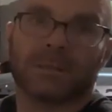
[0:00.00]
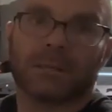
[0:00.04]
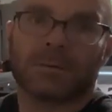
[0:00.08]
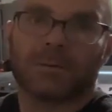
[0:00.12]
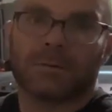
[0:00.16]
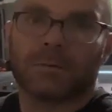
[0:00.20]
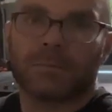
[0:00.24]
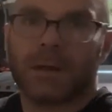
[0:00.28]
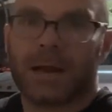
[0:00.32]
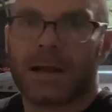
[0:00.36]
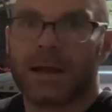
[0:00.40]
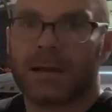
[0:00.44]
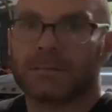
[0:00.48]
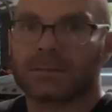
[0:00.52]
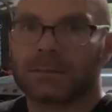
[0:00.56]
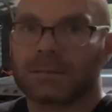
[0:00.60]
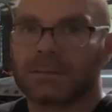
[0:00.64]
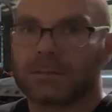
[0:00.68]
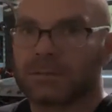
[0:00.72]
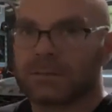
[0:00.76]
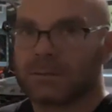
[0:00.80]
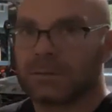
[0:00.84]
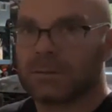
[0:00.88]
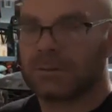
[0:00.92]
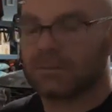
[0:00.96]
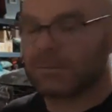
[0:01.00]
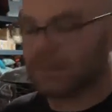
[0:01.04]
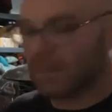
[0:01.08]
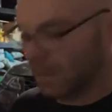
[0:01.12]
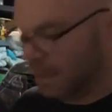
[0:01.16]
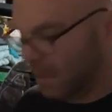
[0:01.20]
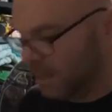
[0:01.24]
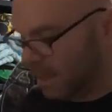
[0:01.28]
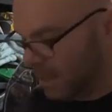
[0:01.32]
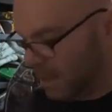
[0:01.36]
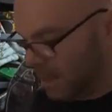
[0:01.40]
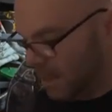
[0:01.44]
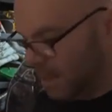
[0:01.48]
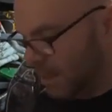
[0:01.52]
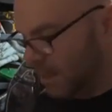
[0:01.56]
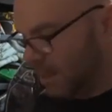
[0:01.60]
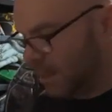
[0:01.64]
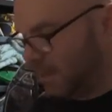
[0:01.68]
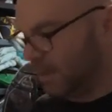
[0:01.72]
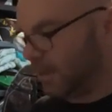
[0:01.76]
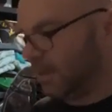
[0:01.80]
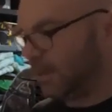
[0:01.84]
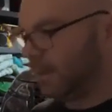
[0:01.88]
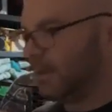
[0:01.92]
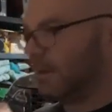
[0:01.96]
liquid mask, and so
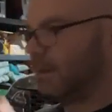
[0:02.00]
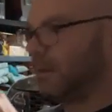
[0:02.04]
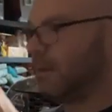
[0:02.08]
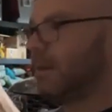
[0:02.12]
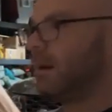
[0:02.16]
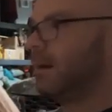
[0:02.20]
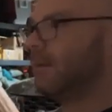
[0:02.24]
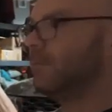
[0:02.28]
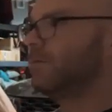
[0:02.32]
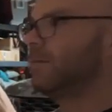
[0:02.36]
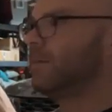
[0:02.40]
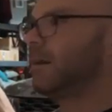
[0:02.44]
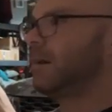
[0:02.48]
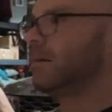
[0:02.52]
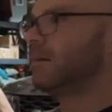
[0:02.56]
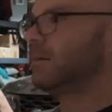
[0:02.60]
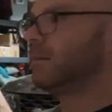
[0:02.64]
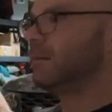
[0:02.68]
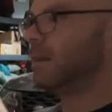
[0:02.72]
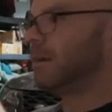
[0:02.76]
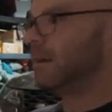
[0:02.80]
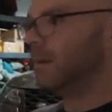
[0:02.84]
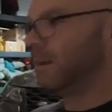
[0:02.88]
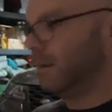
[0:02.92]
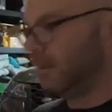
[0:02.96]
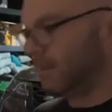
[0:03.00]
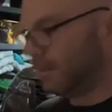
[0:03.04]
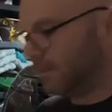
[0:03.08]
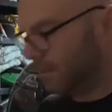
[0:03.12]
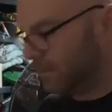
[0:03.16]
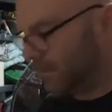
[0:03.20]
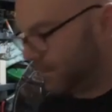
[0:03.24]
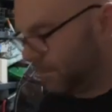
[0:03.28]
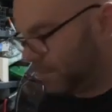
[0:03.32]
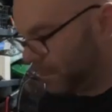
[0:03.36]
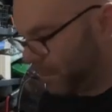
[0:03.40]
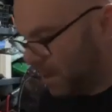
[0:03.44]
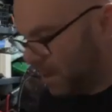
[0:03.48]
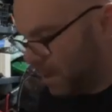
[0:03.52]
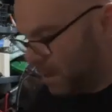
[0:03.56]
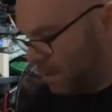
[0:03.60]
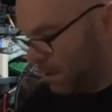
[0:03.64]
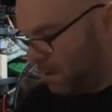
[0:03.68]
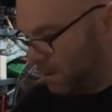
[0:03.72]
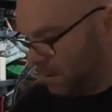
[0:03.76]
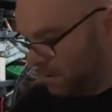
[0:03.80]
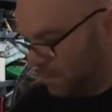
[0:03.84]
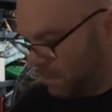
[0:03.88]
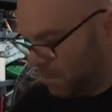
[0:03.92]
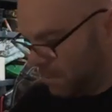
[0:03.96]
you can get a lot finer line.
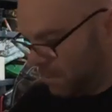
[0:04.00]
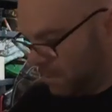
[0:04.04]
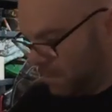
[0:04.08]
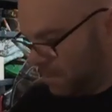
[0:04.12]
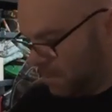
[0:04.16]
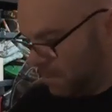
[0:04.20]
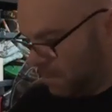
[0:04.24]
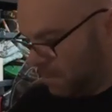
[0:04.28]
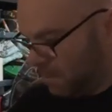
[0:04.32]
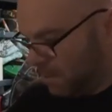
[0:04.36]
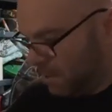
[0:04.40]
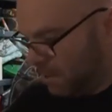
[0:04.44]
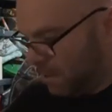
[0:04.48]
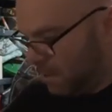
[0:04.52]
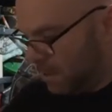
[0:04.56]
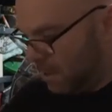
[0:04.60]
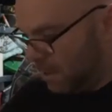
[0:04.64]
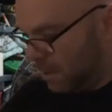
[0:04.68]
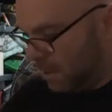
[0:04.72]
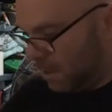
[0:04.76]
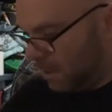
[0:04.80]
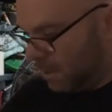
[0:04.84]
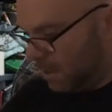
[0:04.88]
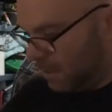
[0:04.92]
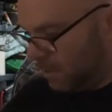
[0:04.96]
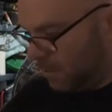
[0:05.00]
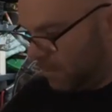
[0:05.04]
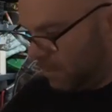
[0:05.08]
Um, I don't